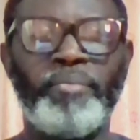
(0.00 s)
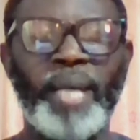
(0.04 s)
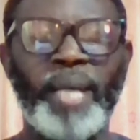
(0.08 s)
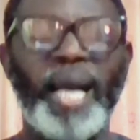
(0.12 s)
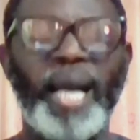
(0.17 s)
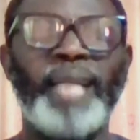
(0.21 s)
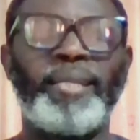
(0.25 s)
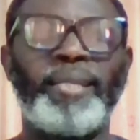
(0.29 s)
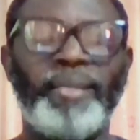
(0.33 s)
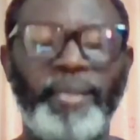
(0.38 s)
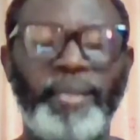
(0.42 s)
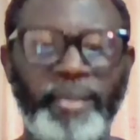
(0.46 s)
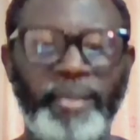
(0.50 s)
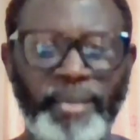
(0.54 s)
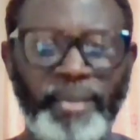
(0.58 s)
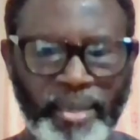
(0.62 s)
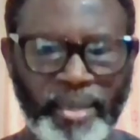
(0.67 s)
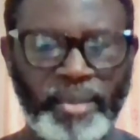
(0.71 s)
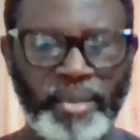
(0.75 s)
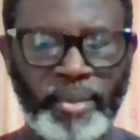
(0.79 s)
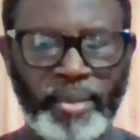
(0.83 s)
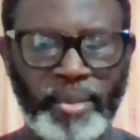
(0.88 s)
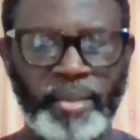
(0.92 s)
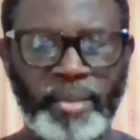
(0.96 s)
at
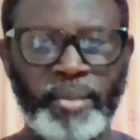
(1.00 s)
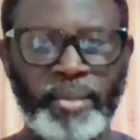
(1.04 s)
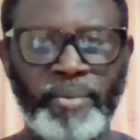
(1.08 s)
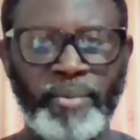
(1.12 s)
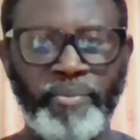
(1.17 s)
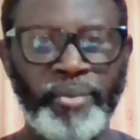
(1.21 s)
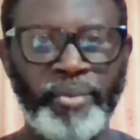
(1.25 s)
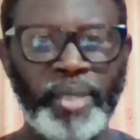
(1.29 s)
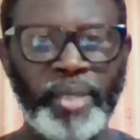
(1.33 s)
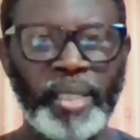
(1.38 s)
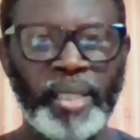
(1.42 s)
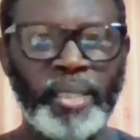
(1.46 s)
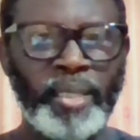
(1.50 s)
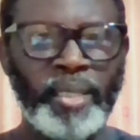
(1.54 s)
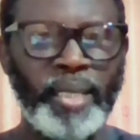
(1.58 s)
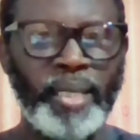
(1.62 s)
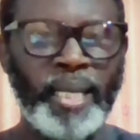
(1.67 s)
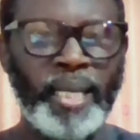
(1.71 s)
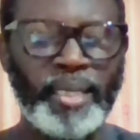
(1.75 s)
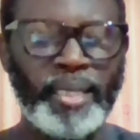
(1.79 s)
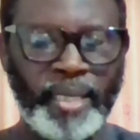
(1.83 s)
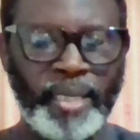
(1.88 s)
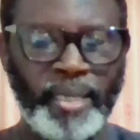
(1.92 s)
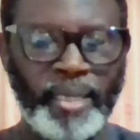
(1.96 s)
least in the
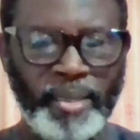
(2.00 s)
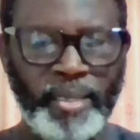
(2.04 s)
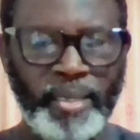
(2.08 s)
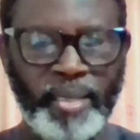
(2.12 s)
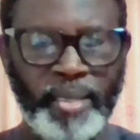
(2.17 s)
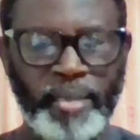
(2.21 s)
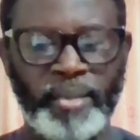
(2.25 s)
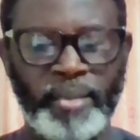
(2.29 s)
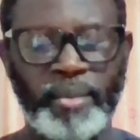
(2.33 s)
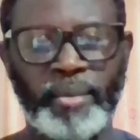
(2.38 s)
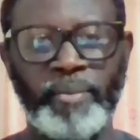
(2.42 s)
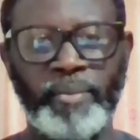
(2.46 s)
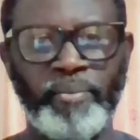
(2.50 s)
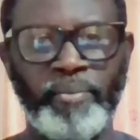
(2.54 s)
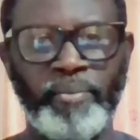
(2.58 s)
last 10 years.